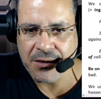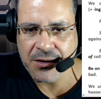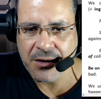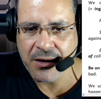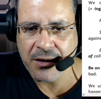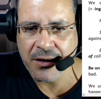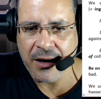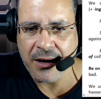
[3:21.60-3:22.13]

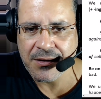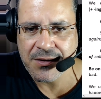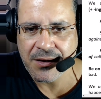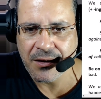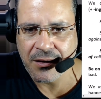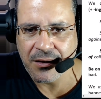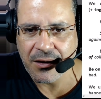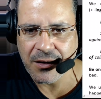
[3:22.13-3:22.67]
gets in
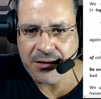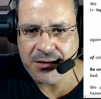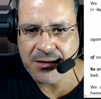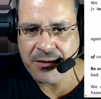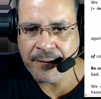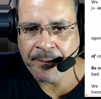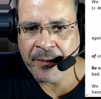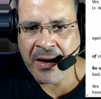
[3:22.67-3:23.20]
its
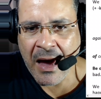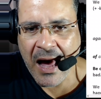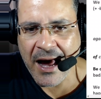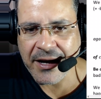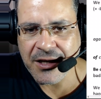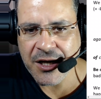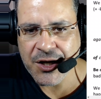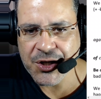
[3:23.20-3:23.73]

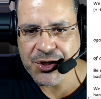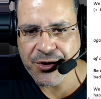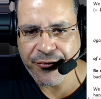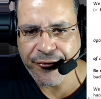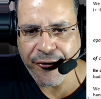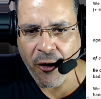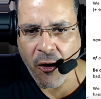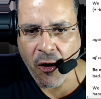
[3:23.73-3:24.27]
ing
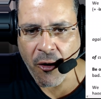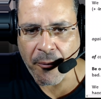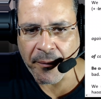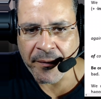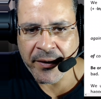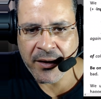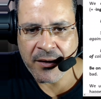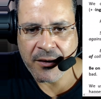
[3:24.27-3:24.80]
form
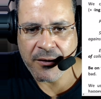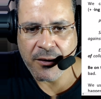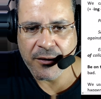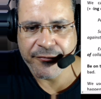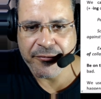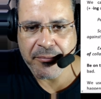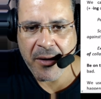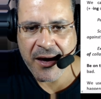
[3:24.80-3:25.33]
of
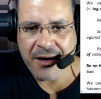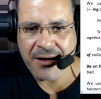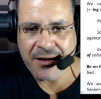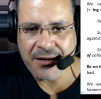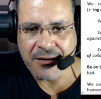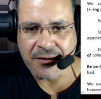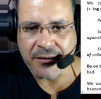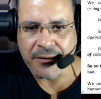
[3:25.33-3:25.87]

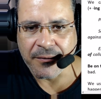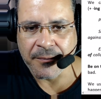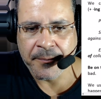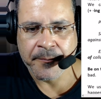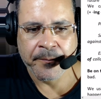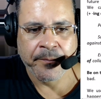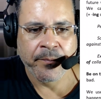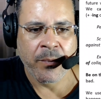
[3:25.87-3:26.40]
making.
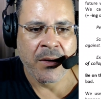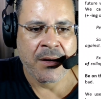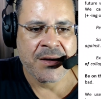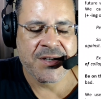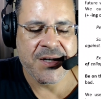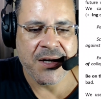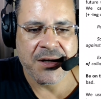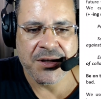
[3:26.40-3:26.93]

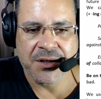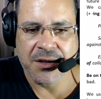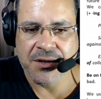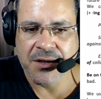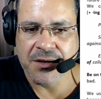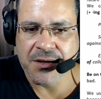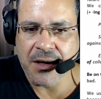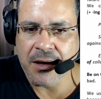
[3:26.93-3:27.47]
Scientists
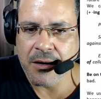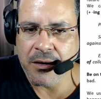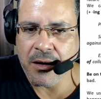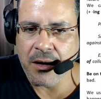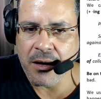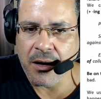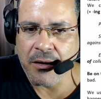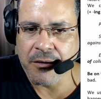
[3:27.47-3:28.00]
are
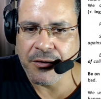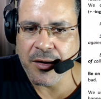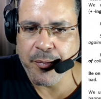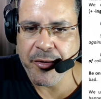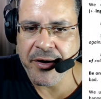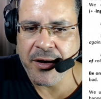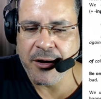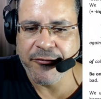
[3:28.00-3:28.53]
on the brink
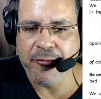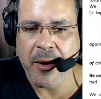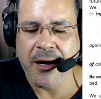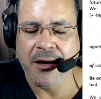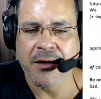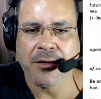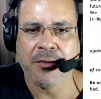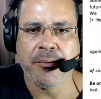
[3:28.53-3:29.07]
of
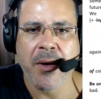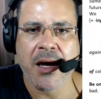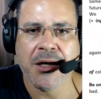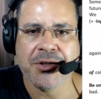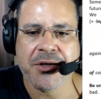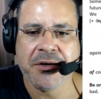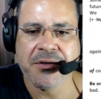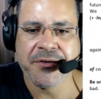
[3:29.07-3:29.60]
making major
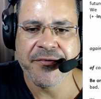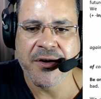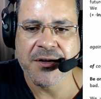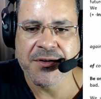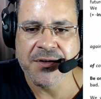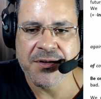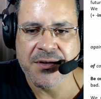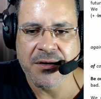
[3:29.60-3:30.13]
advances
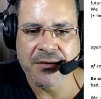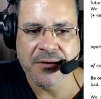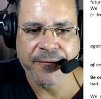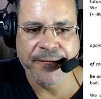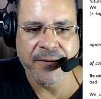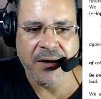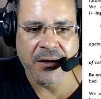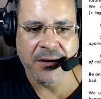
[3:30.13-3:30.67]
in the
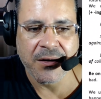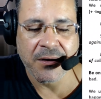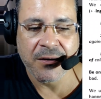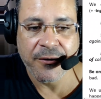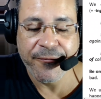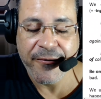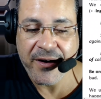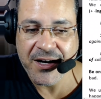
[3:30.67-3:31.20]

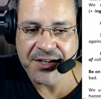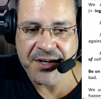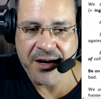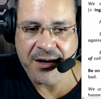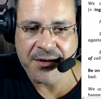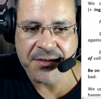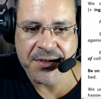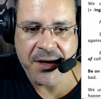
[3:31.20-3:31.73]
fight against
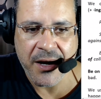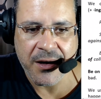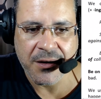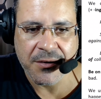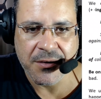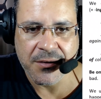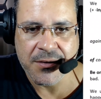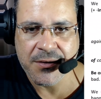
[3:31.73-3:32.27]
AIDS.